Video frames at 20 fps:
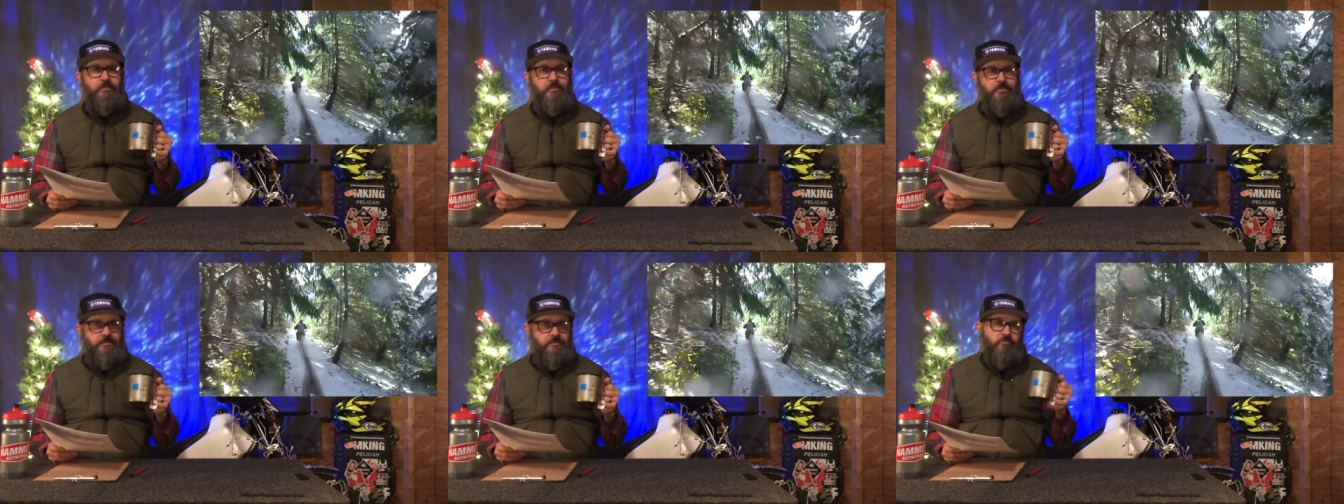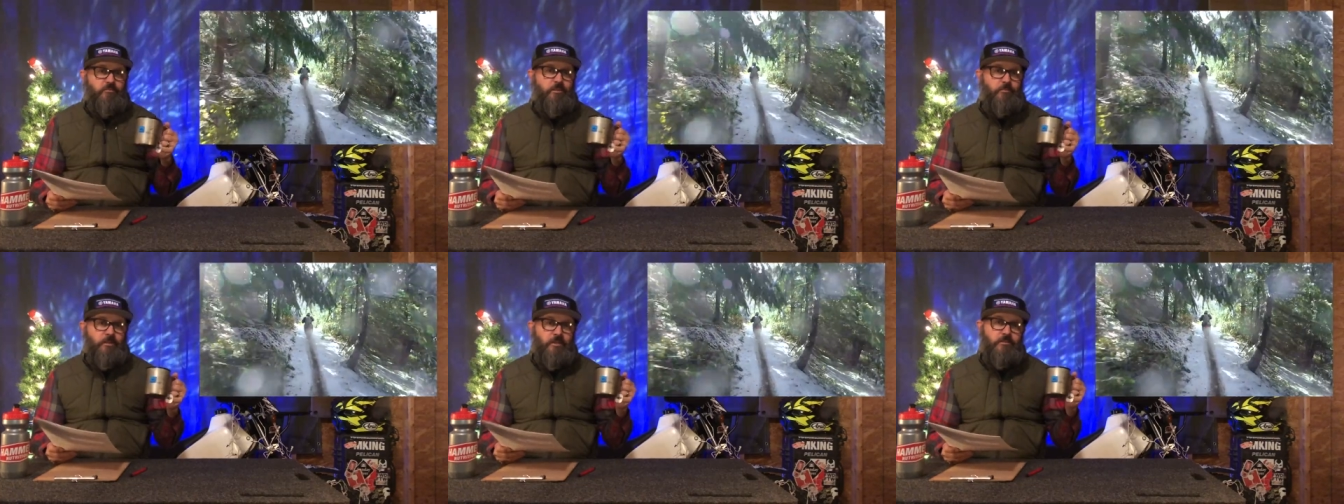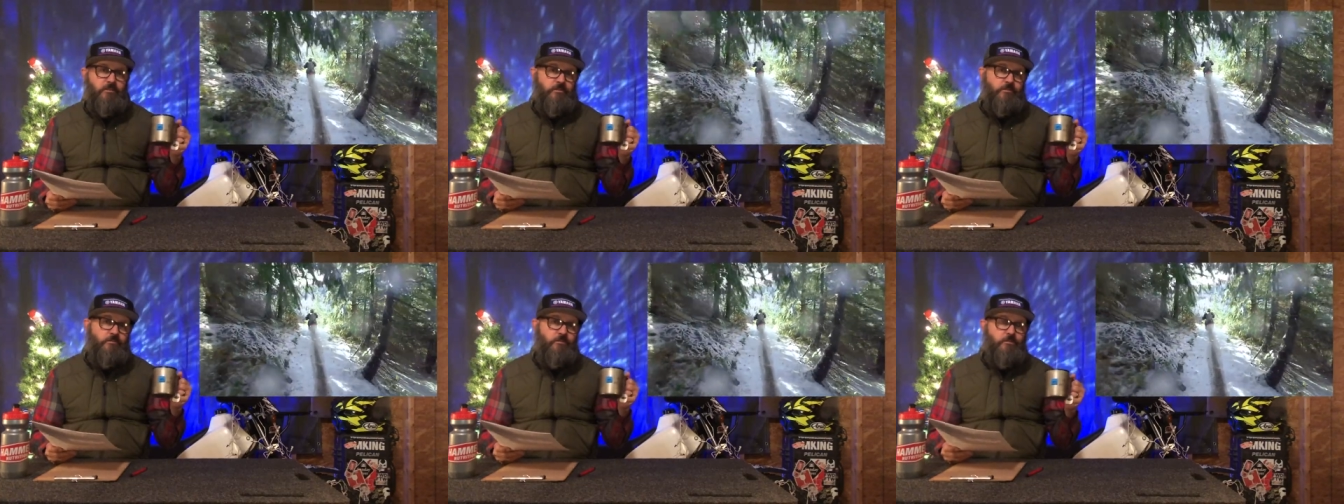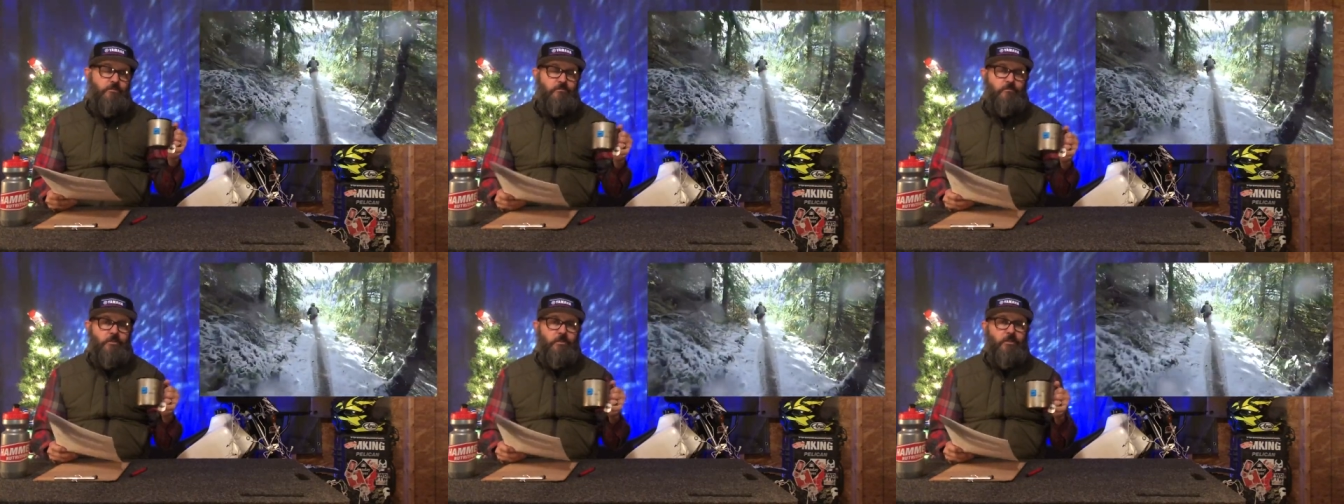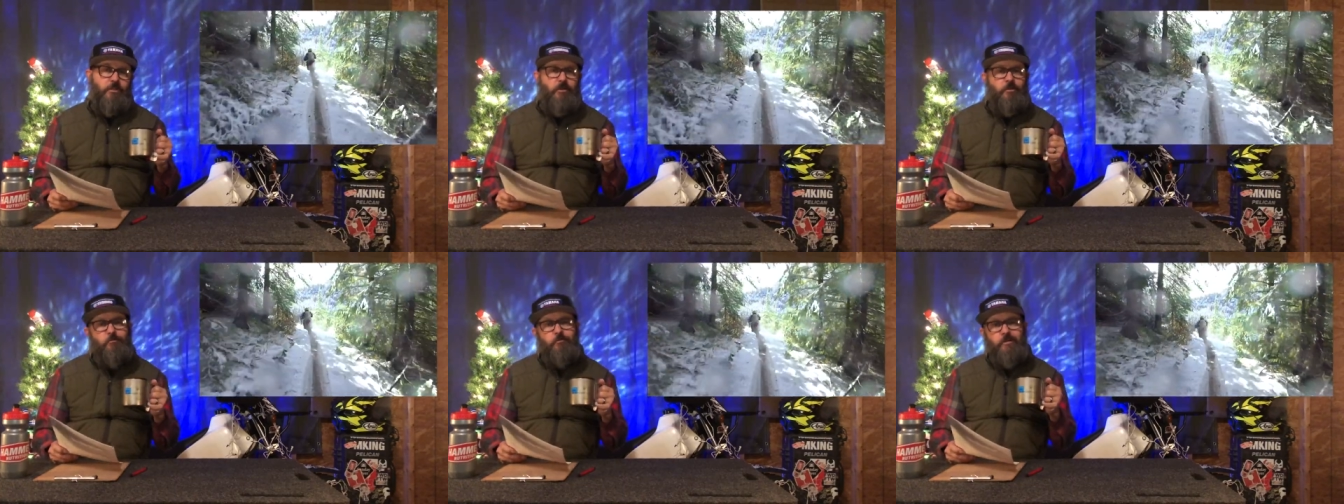because it makes you just want to
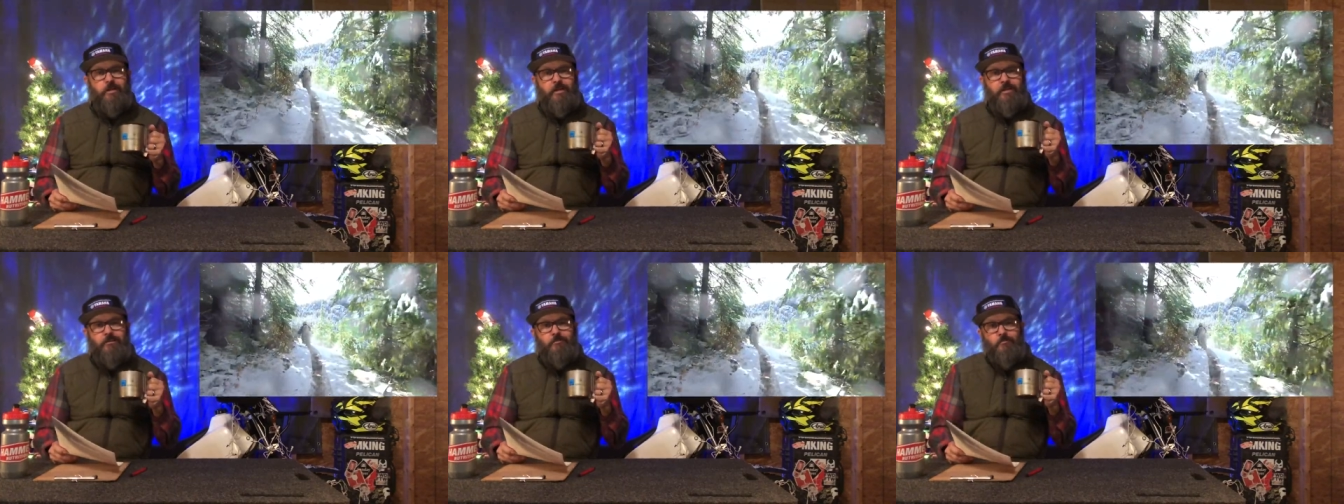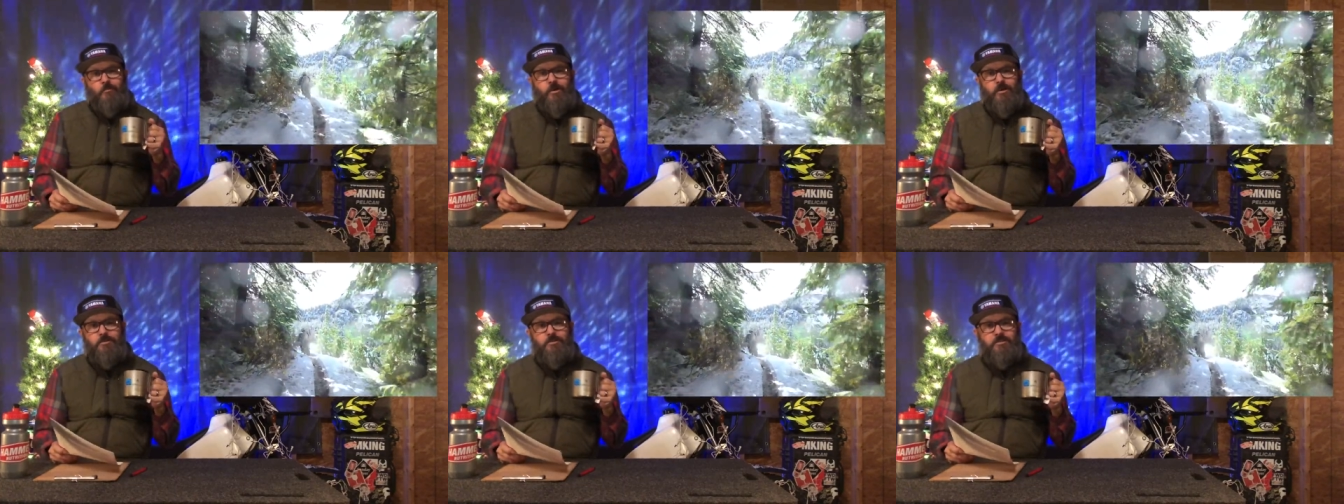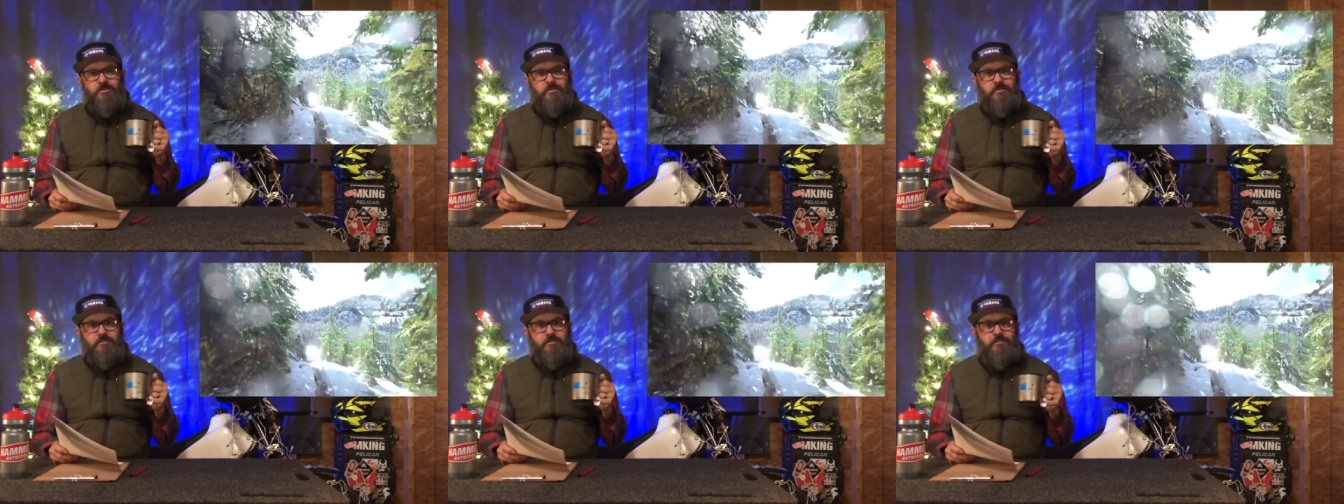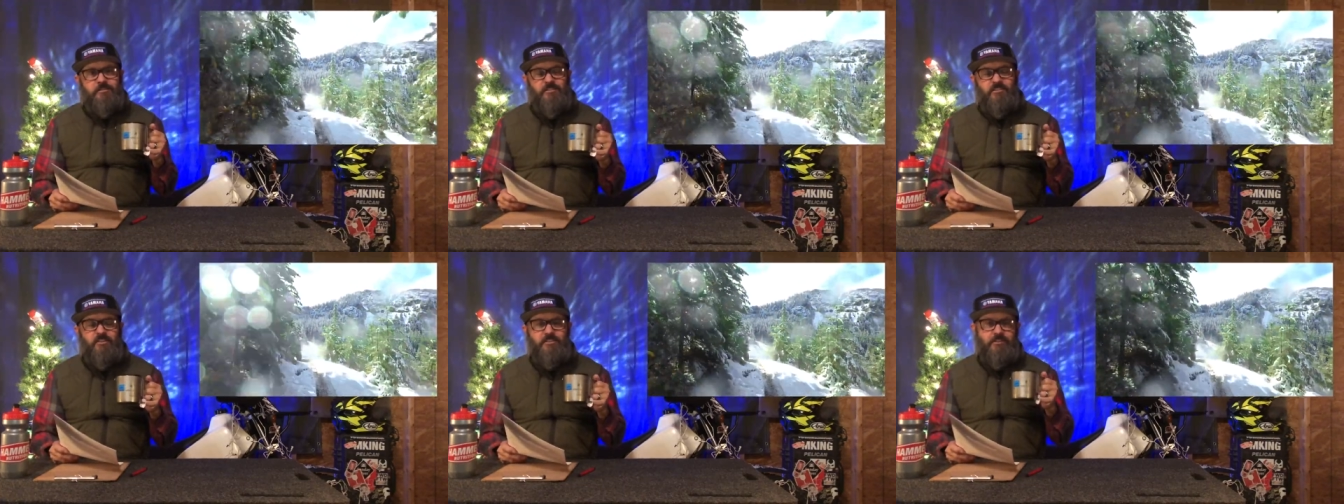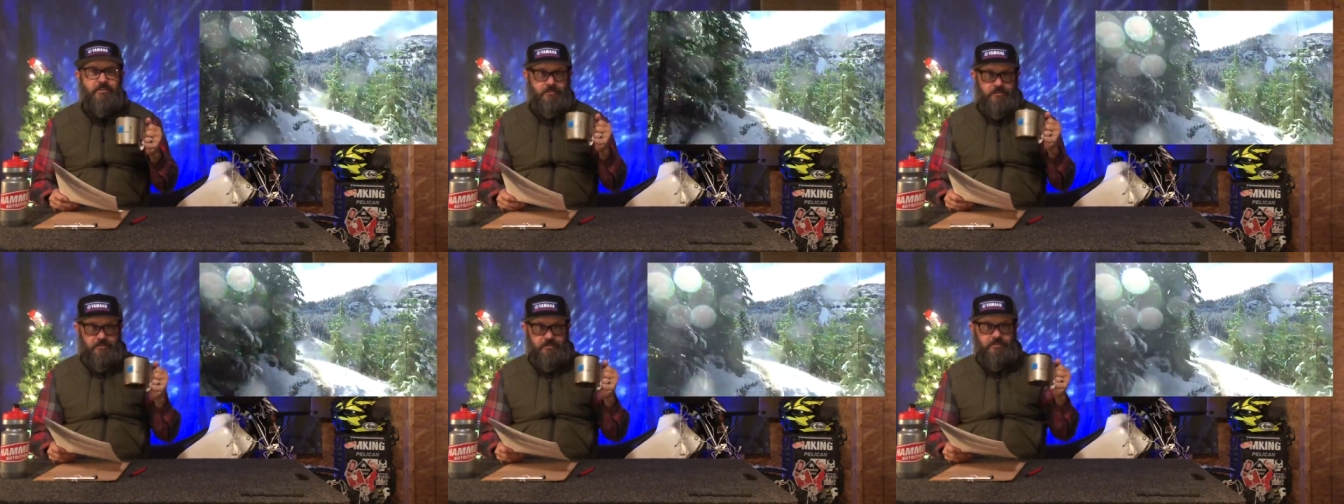go ride in Washington and
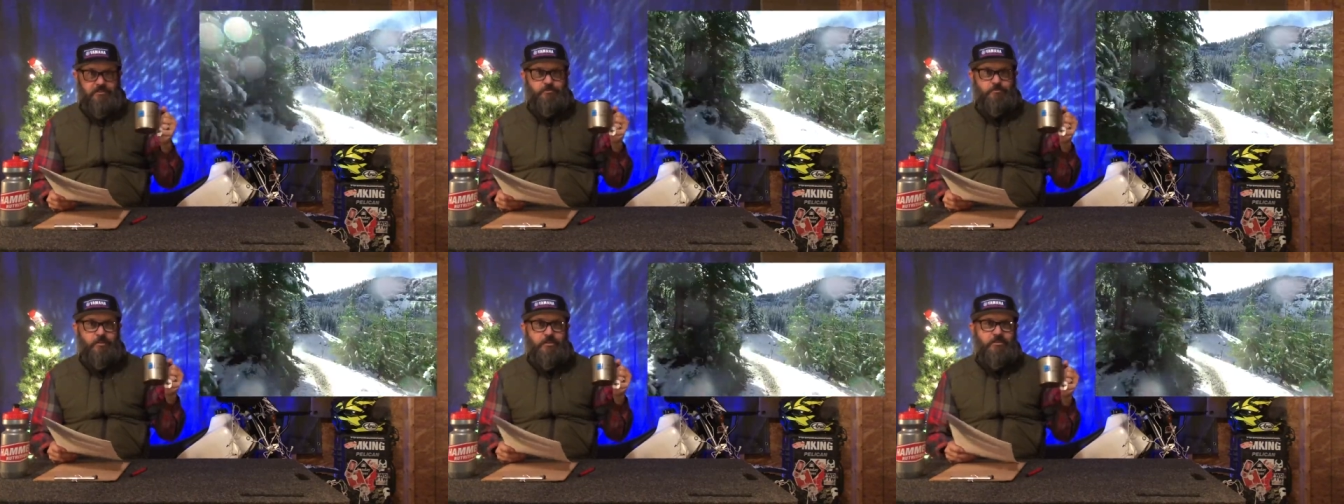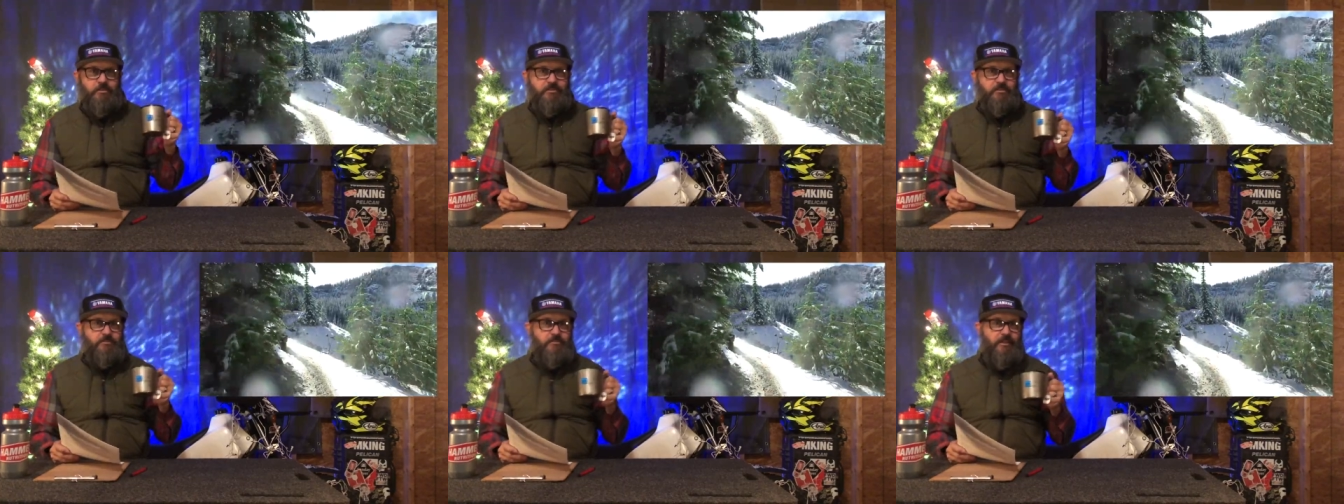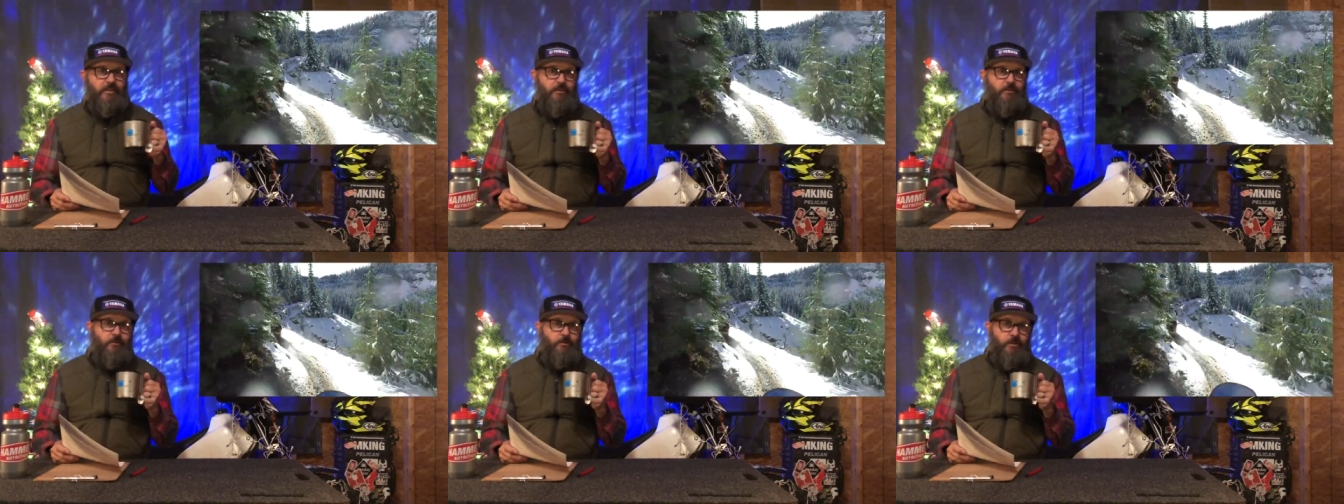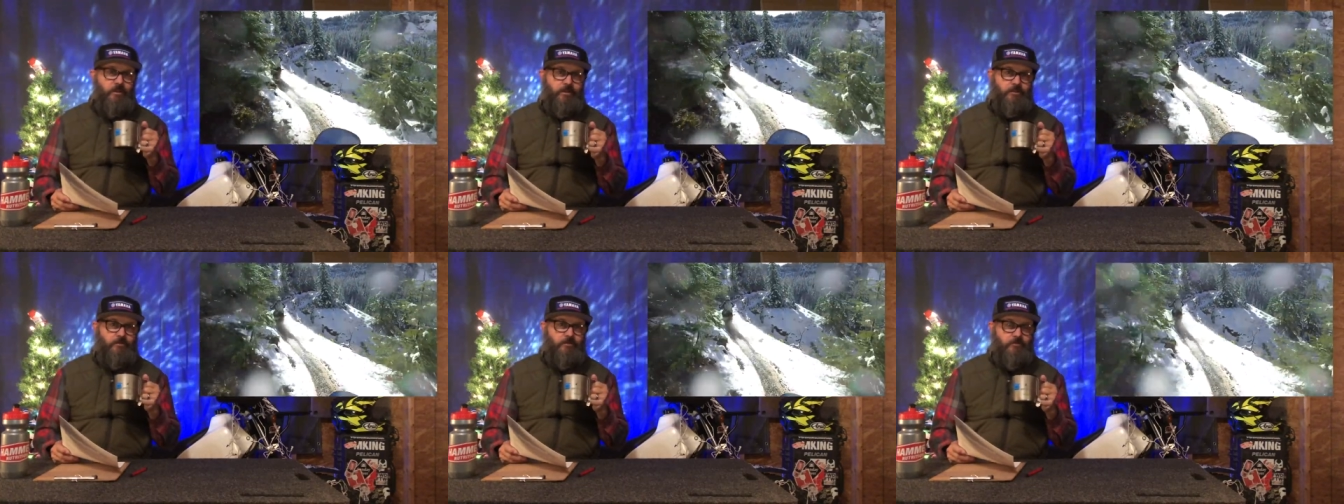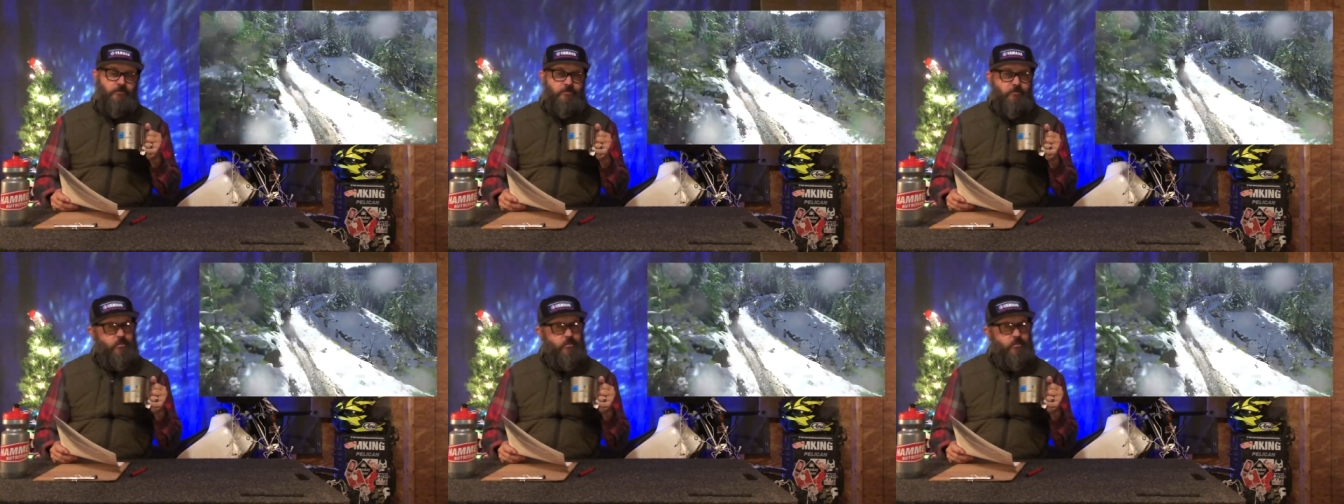experience that whole action.